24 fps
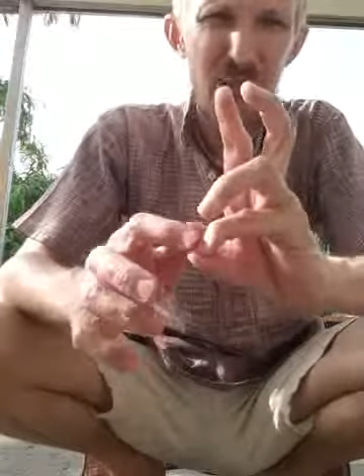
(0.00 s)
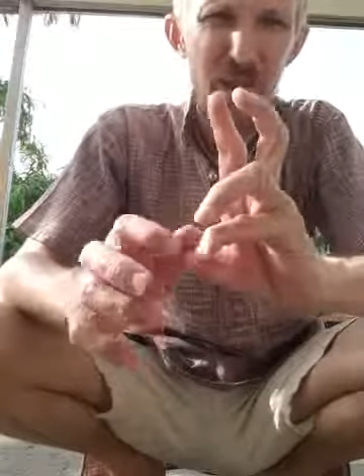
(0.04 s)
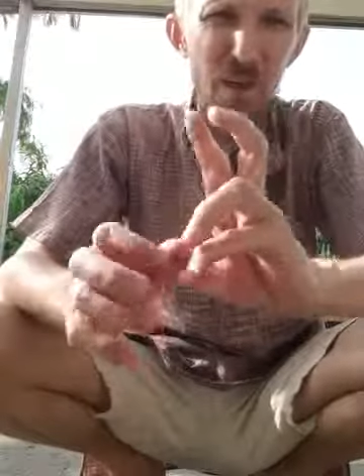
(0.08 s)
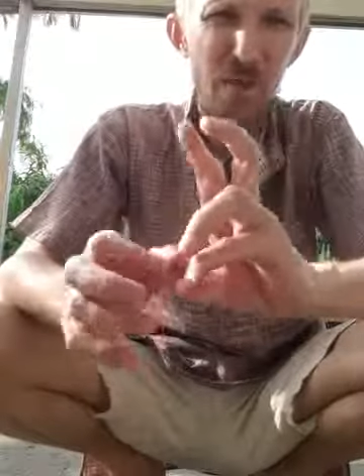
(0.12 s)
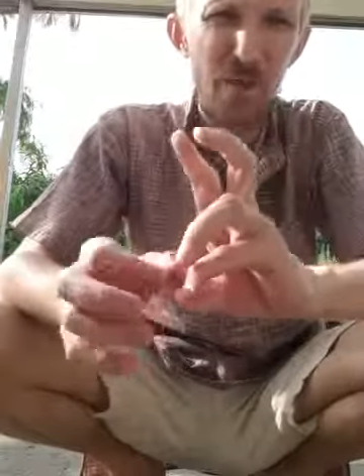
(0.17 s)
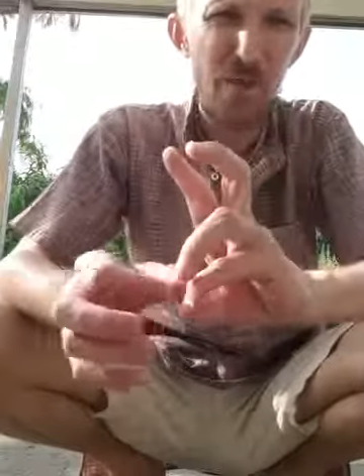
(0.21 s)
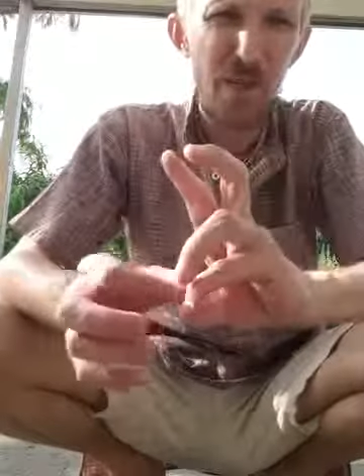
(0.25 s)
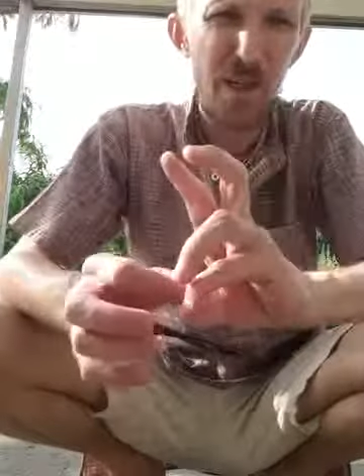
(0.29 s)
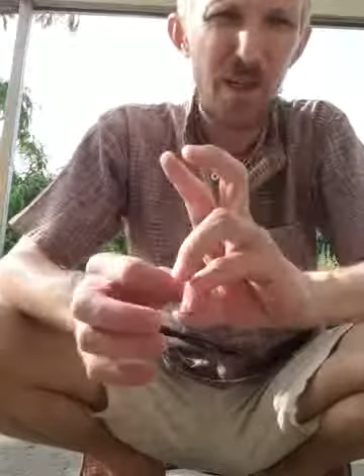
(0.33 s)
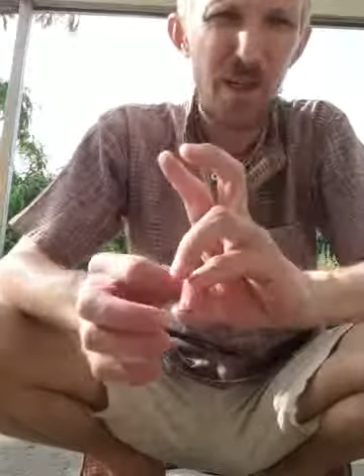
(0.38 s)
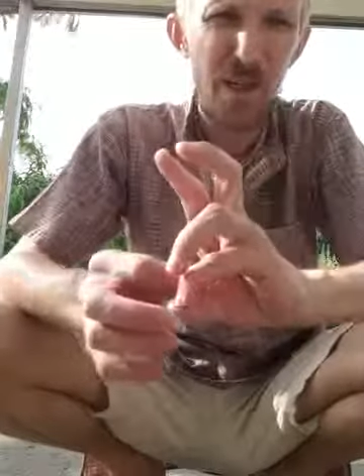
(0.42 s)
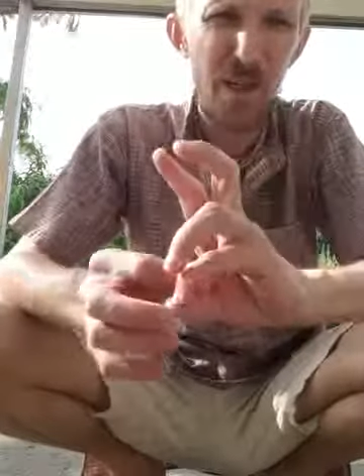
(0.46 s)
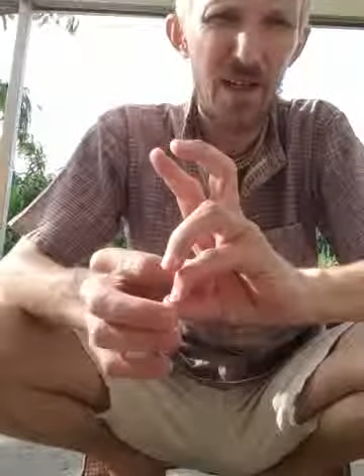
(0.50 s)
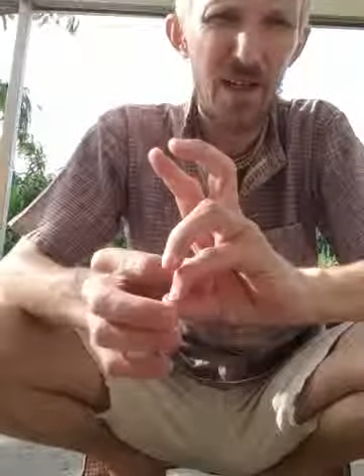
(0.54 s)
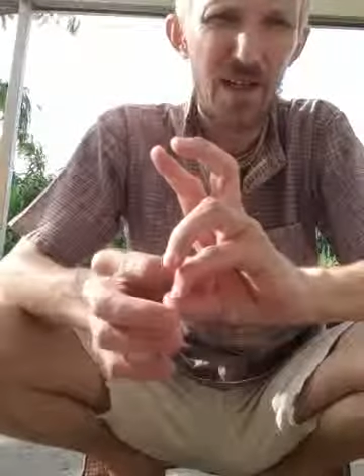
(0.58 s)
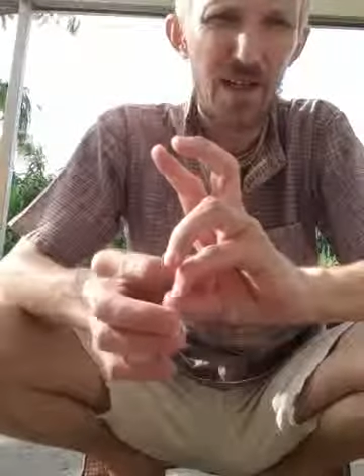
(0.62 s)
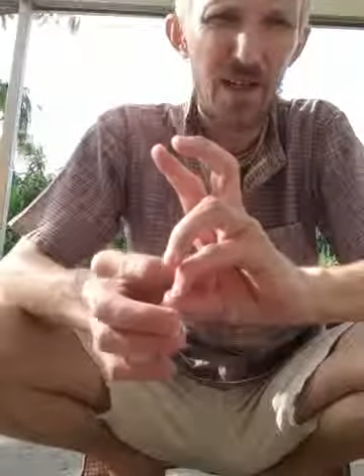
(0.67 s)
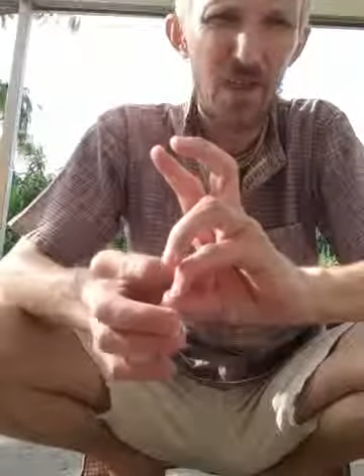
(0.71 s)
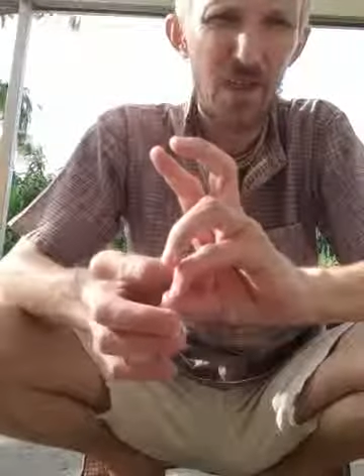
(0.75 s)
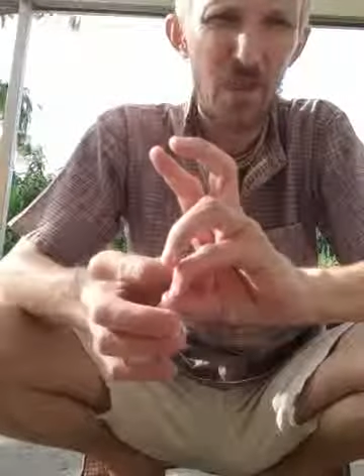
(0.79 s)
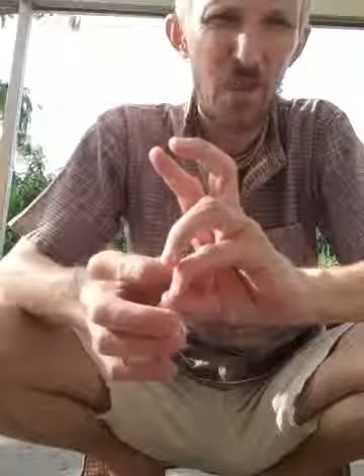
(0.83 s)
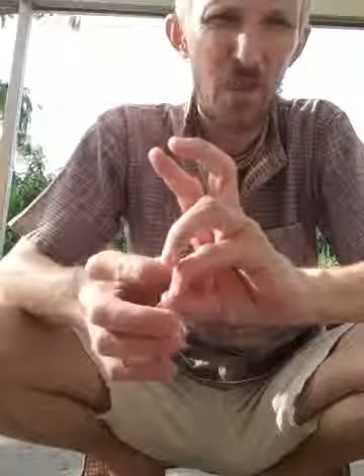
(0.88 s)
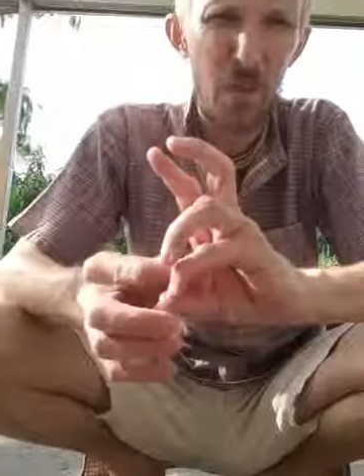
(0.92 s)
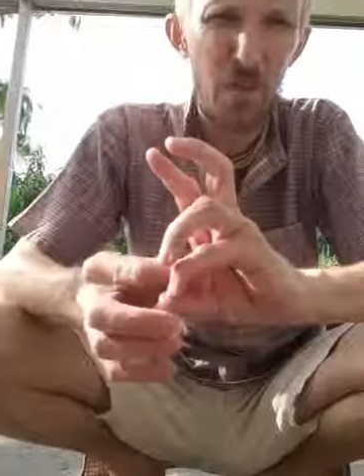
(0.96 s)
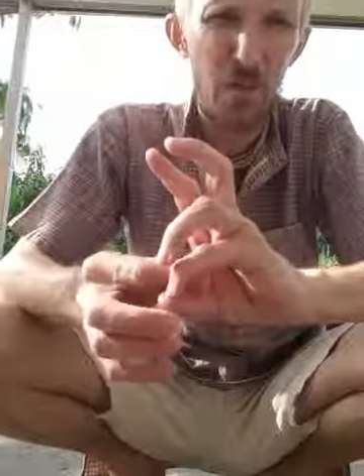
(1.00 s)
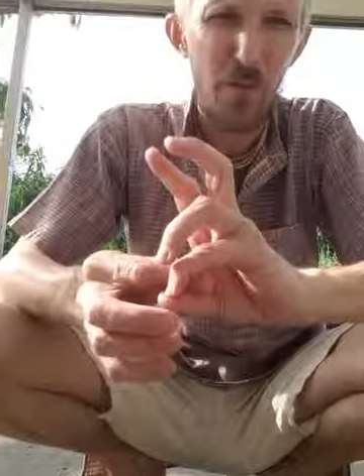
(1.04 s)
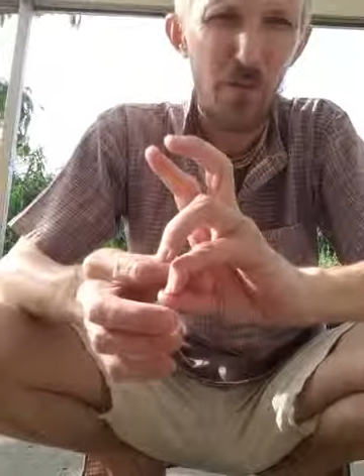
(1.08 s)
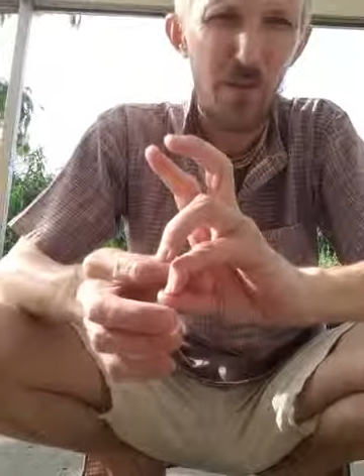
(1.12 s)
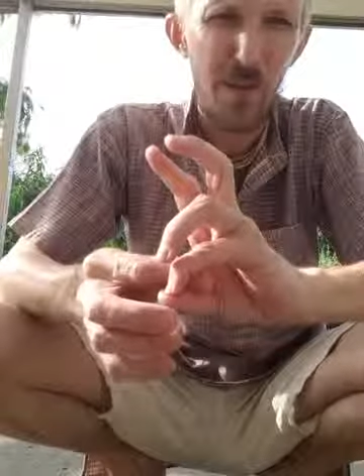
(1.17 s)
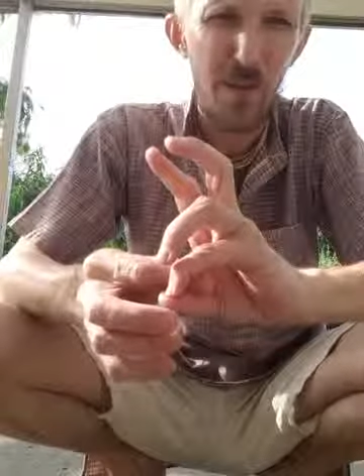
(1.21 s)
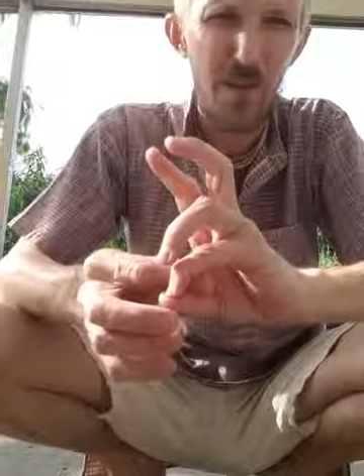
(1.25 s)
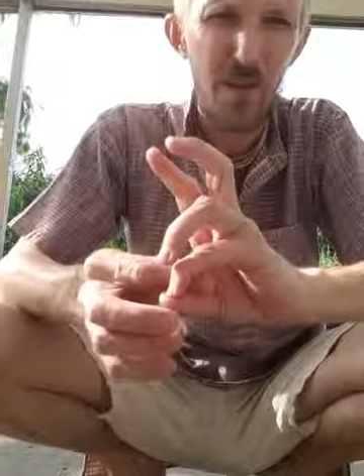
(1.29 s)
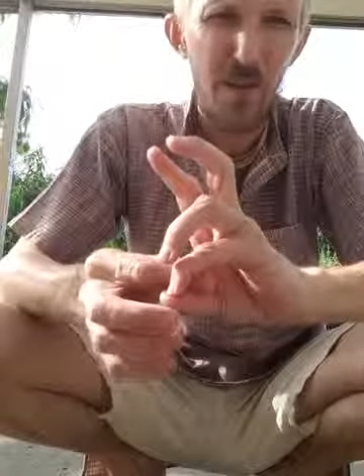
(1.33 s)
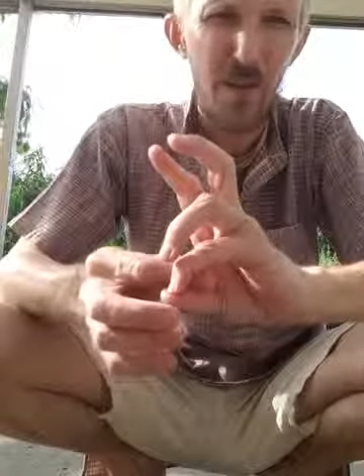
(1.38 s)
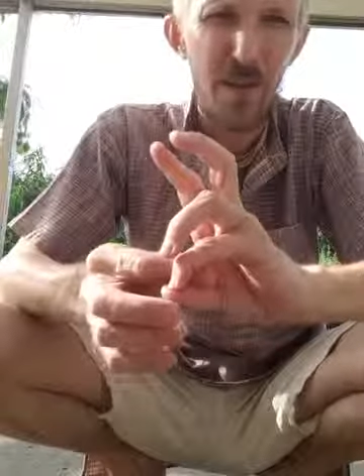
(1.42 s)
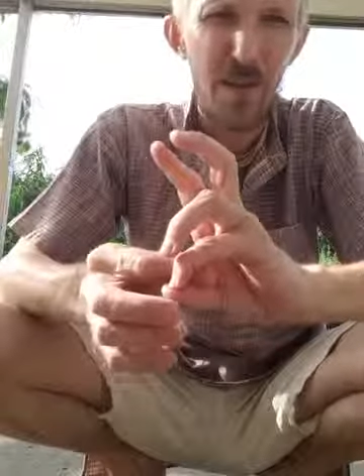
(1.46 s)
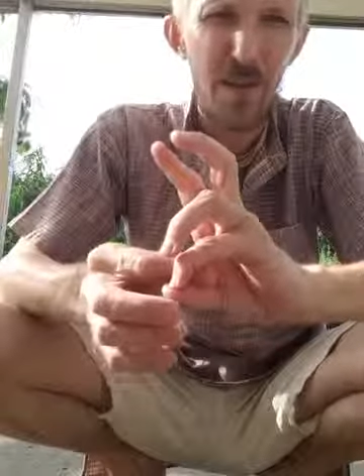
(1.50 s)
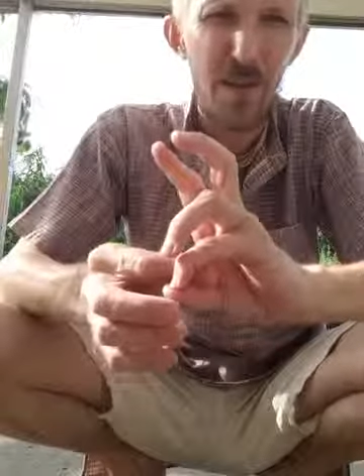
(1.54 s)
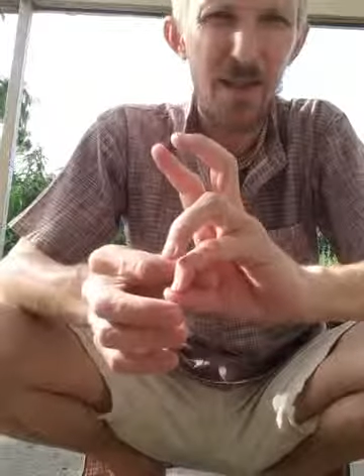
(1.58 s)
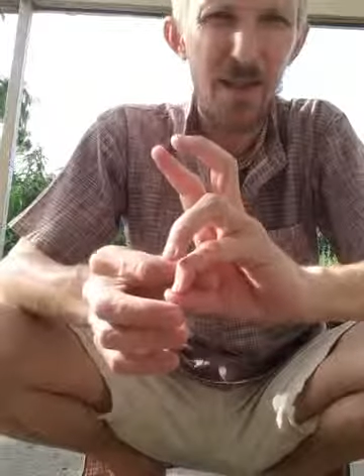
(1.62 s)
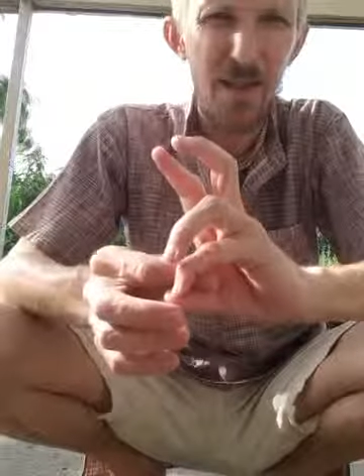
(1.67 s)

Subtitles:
your finger, in your small finger,